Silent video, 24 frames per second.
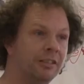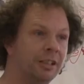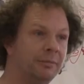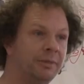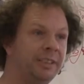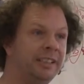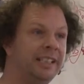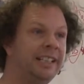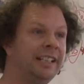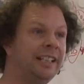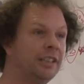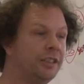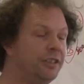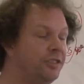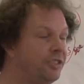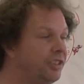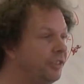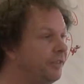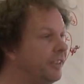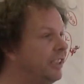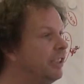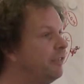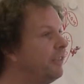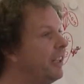mean, the
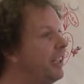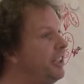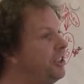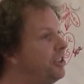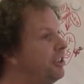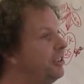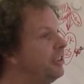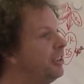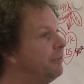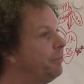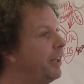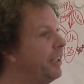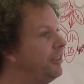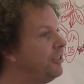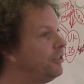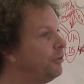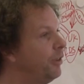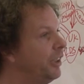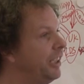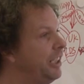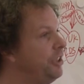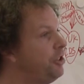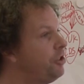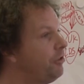inclusive innovation debate's
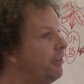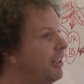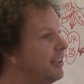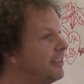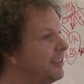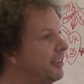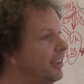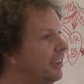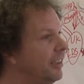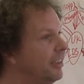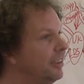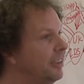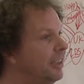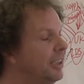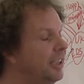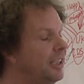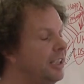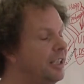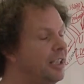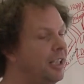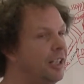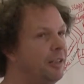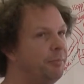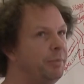quite interesting
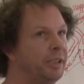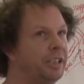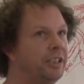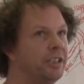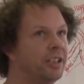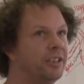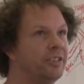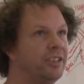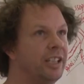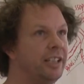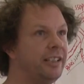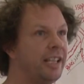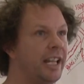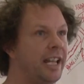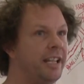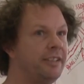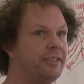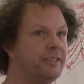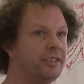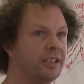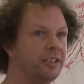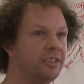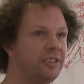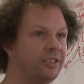because
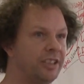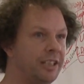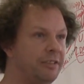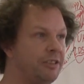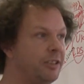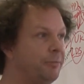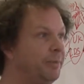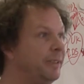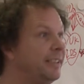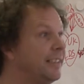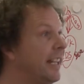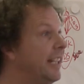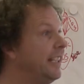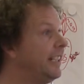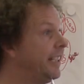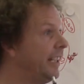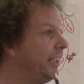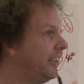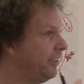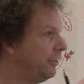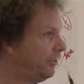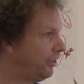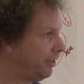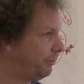it does seem to be
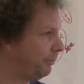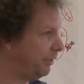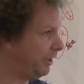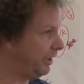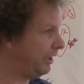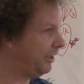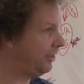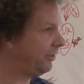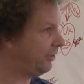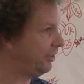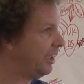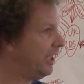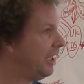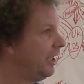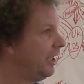taking some of these